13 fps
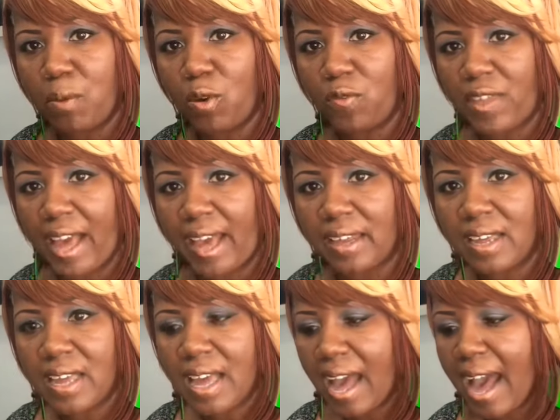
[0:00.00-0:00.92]
move that?
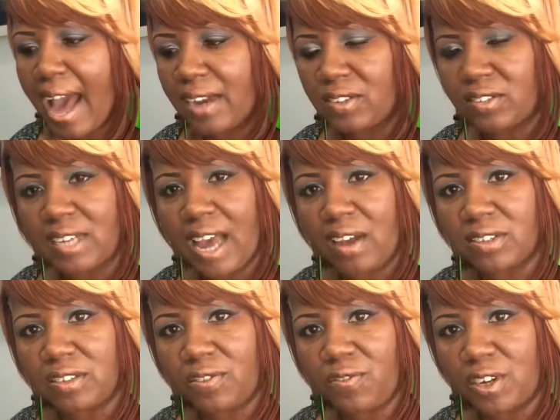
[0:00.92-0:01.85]
Honestly, how
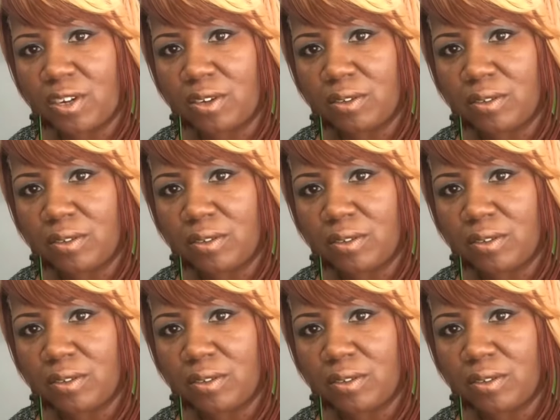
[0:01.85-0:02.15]
does it feel?